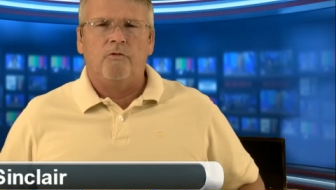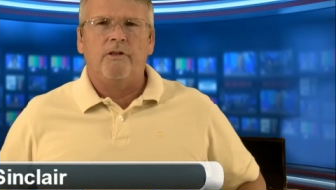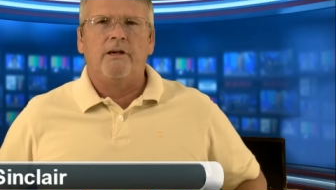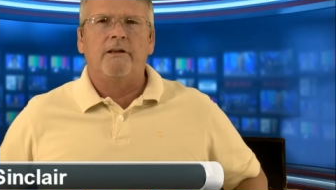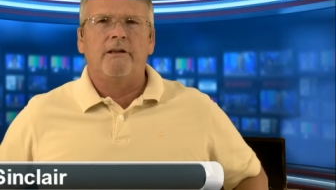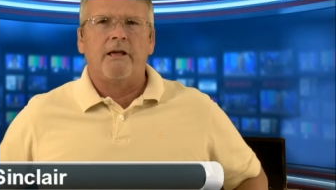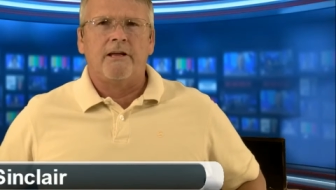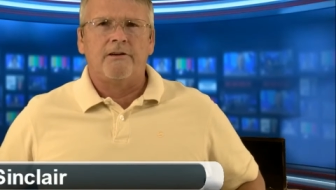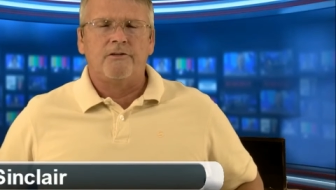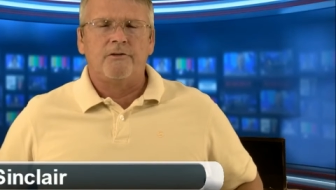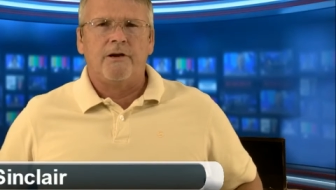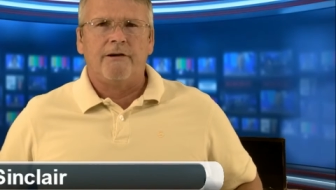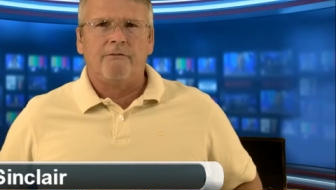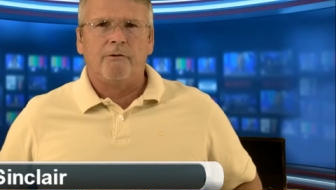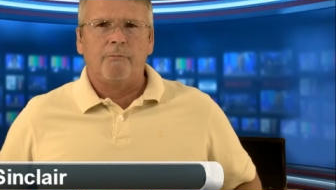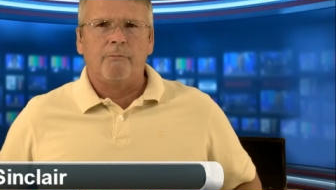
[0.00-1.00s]
as you
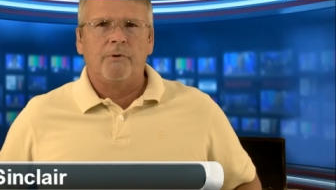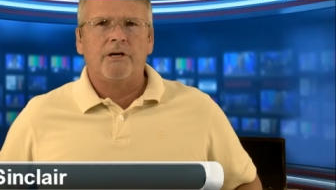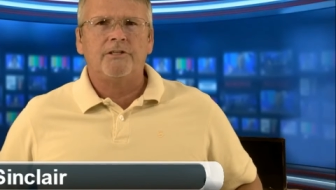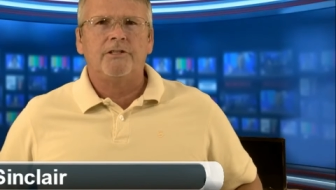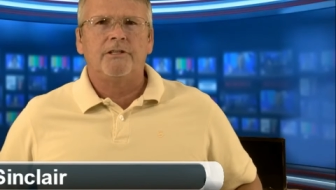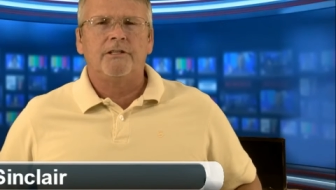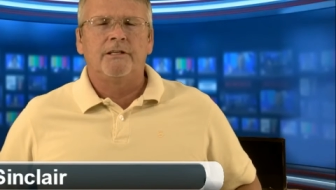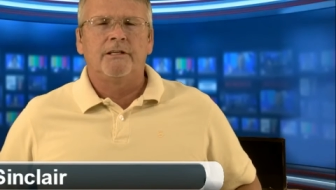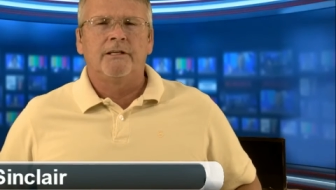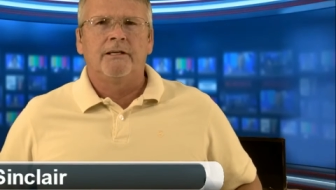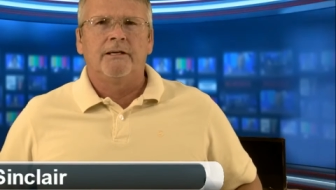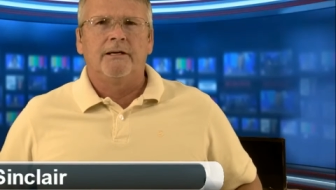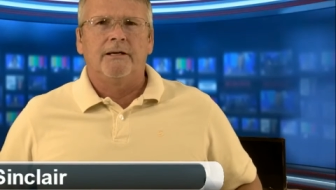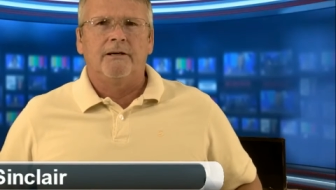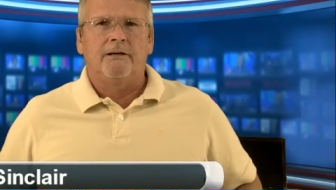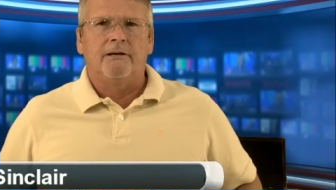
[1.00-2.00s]
have a budget,
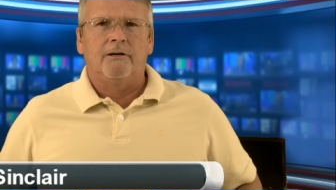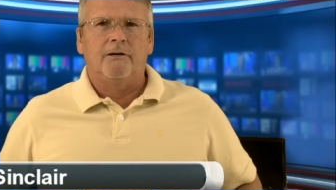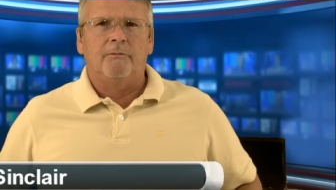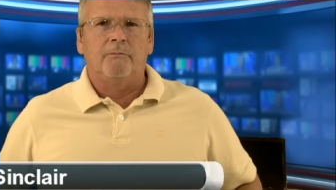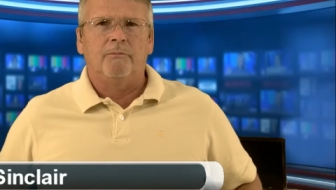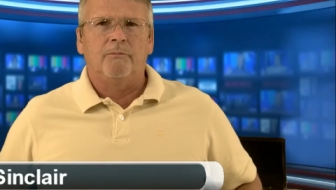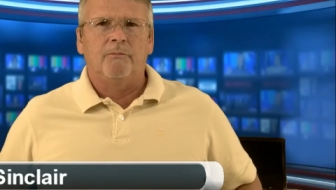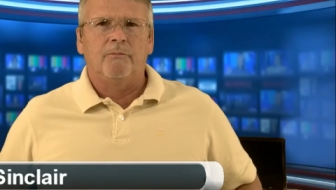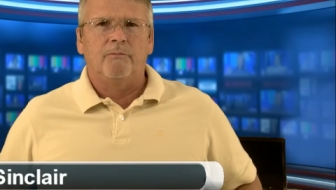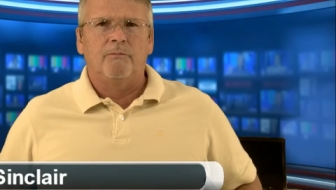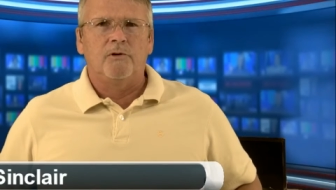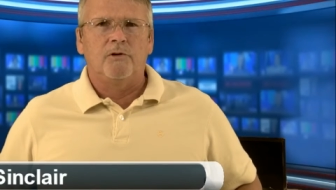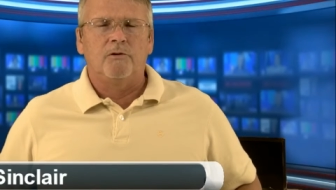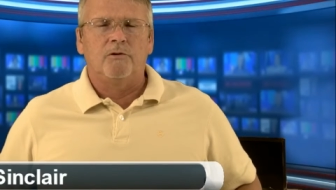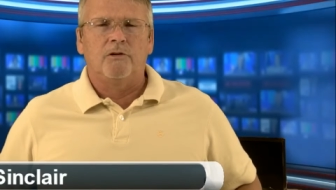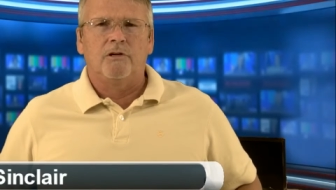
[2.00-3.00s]

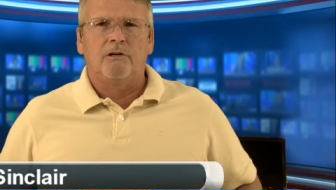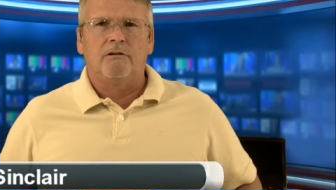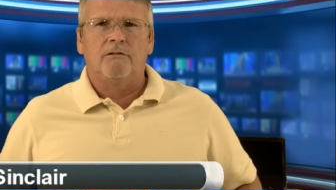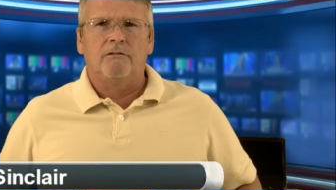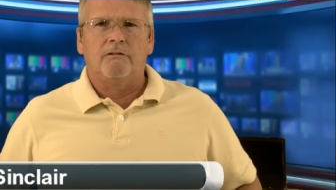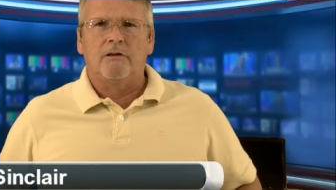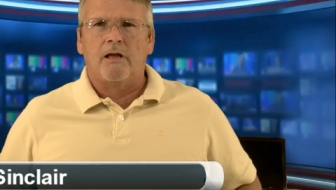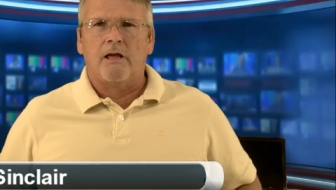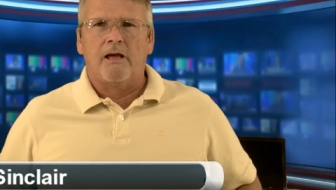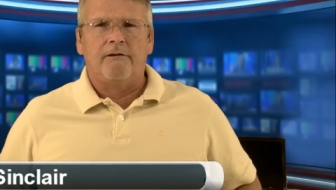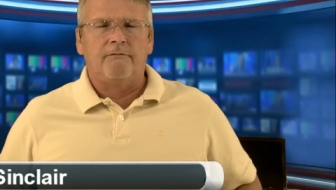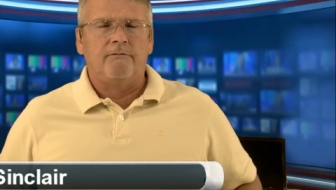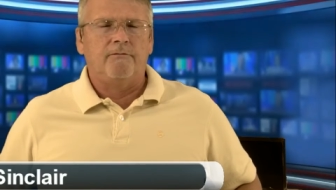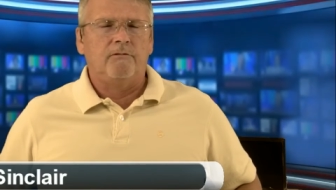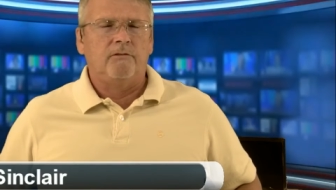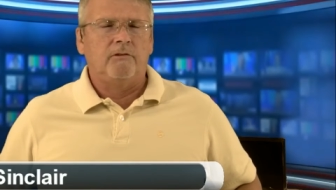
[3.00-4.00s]
you can
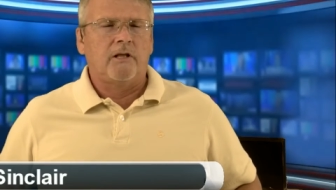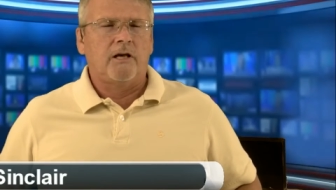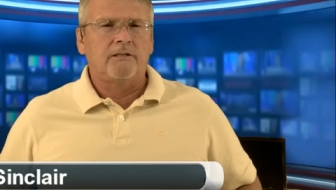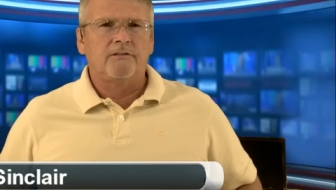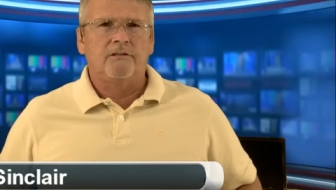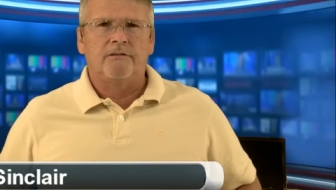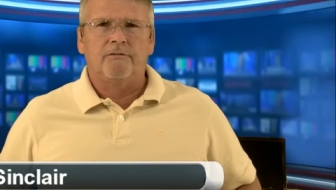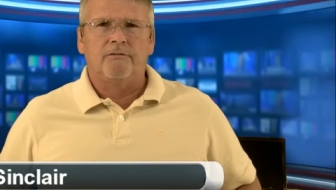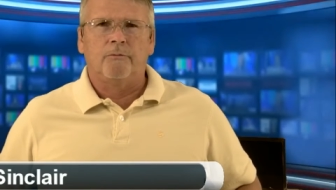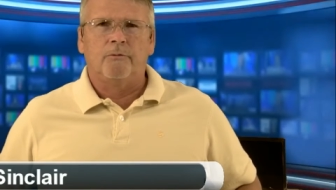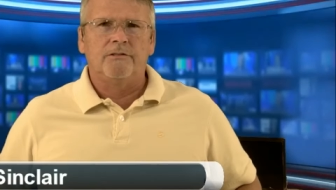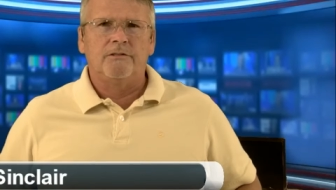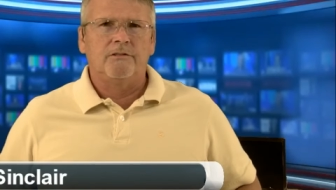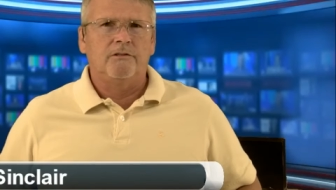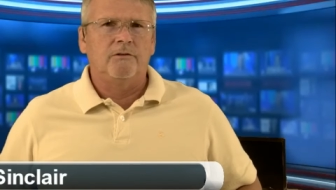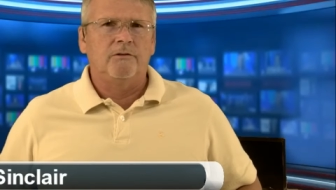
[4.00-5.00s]
have lots of different
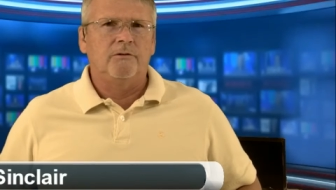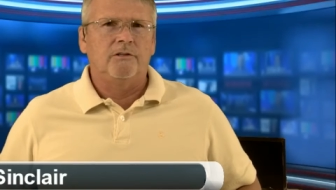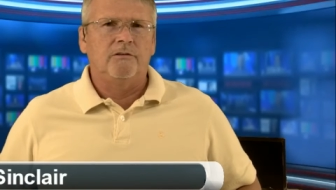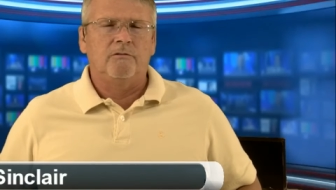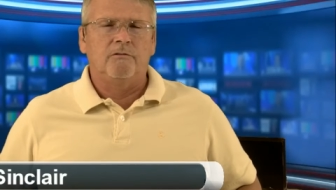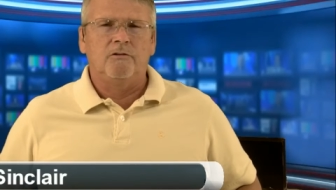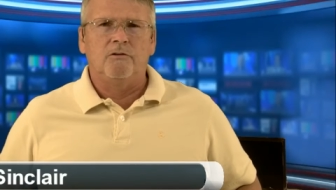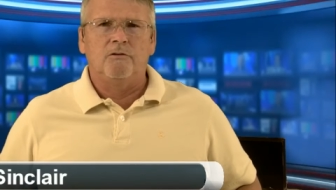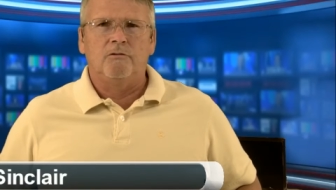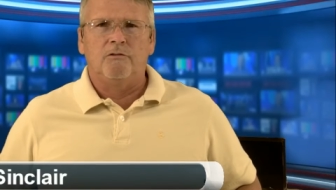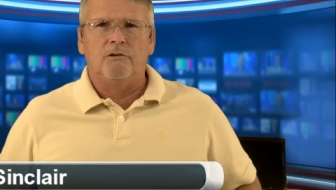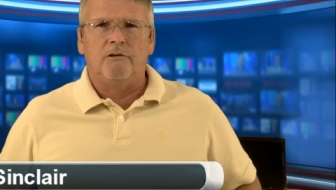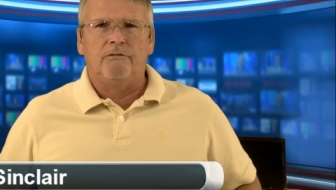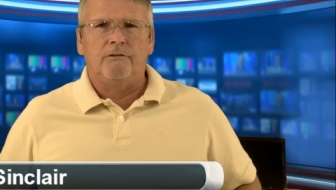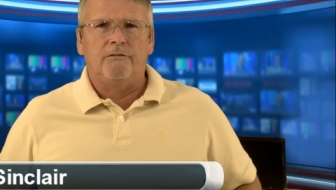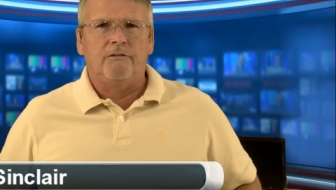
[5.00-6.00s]
ways to do it.
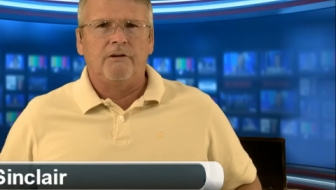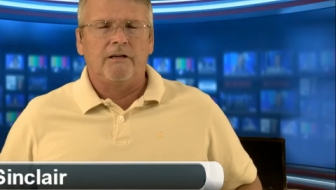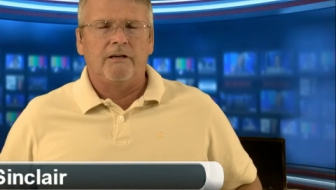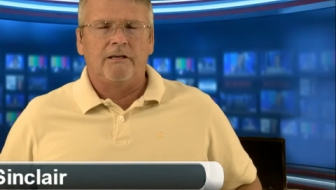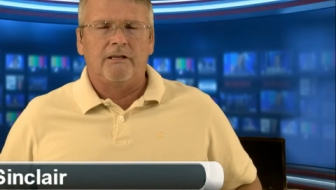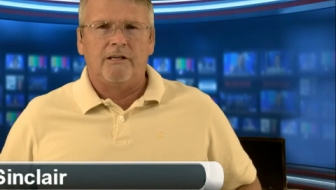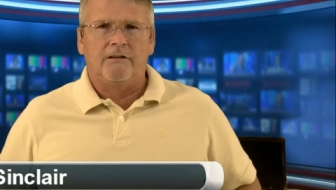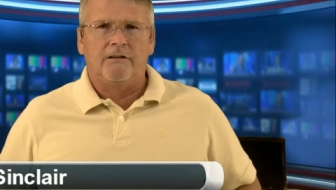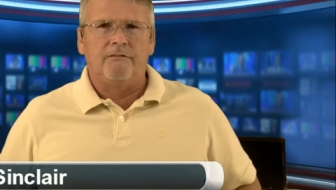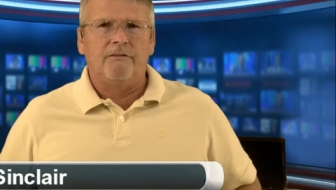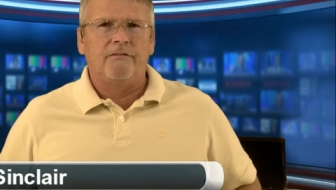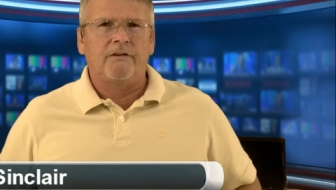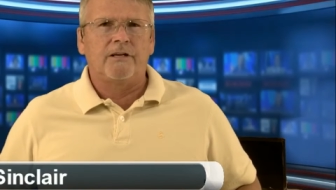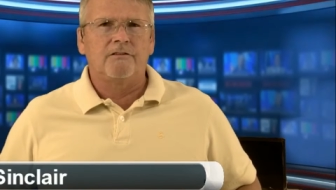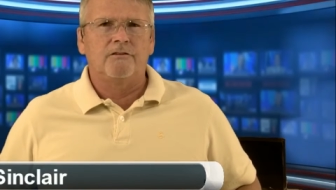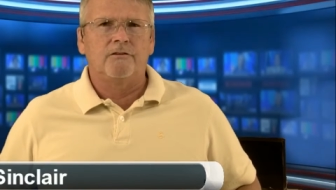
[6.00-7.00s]
If you've got
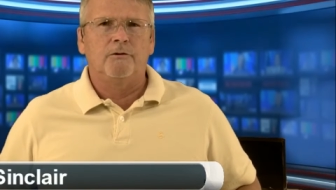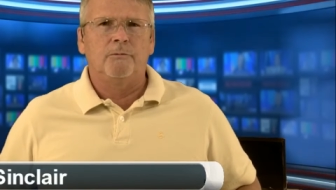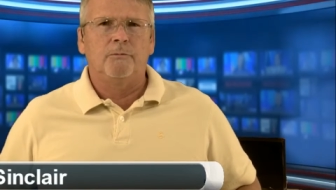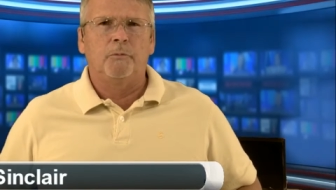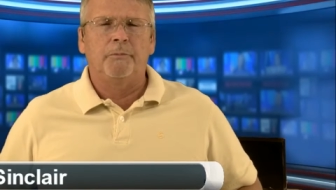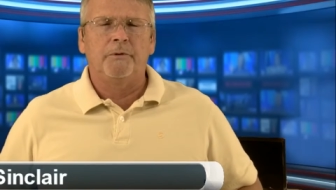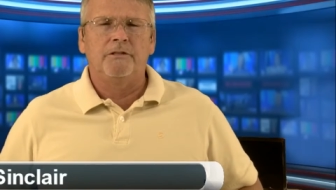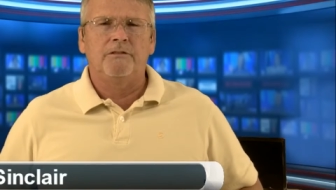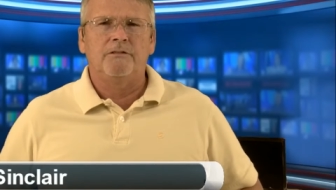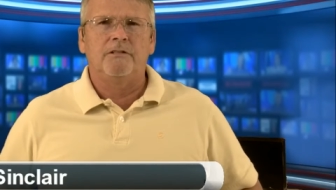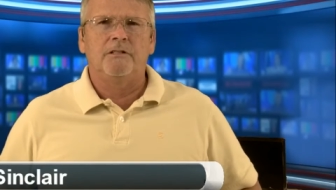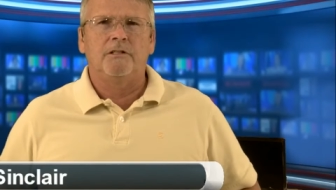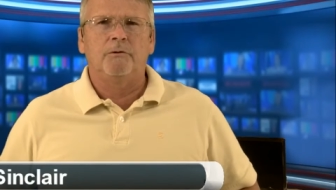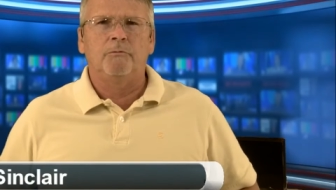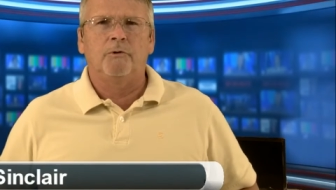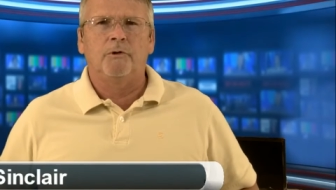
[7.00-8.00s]
a suitable PC
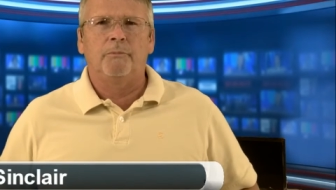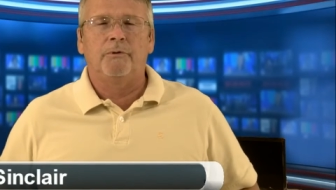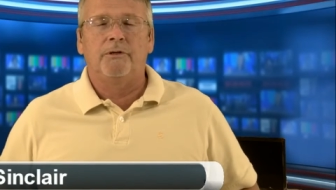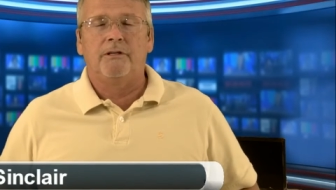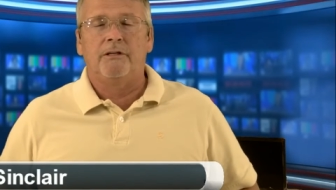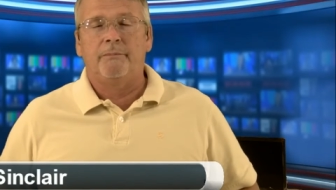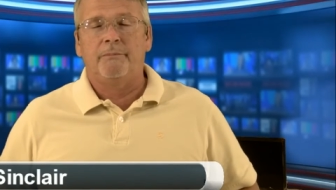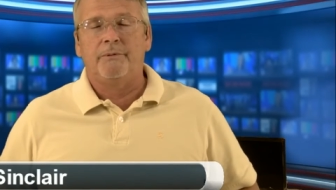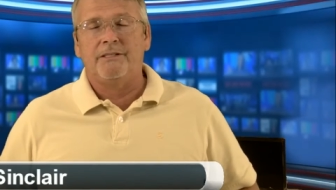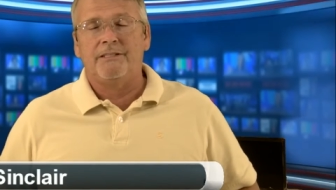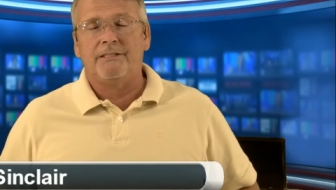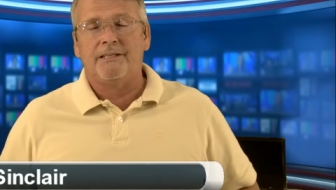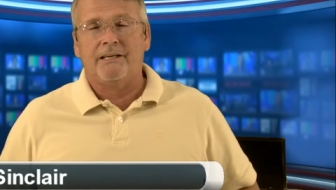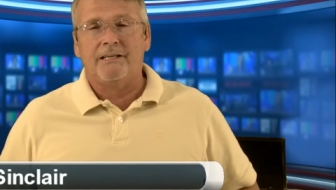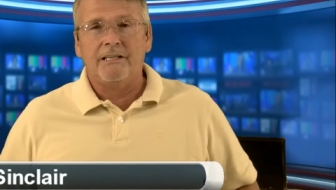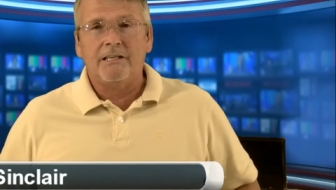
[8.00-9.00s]
and you want to put in a
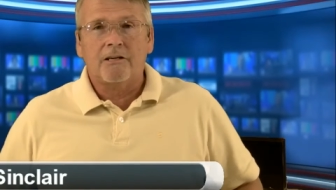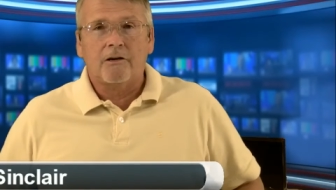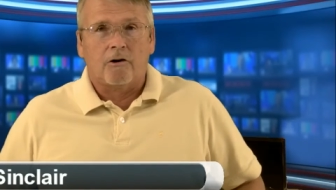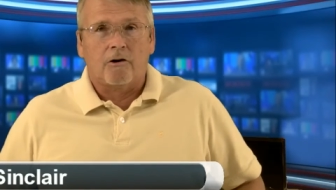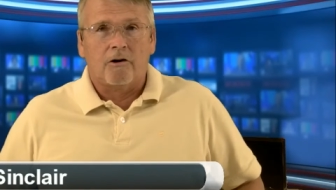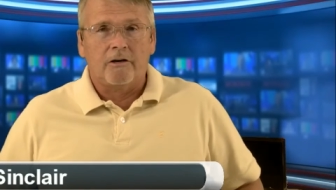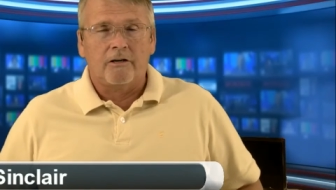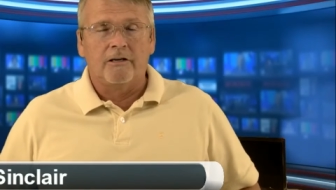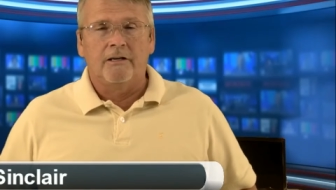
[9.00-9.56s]
PCIe card,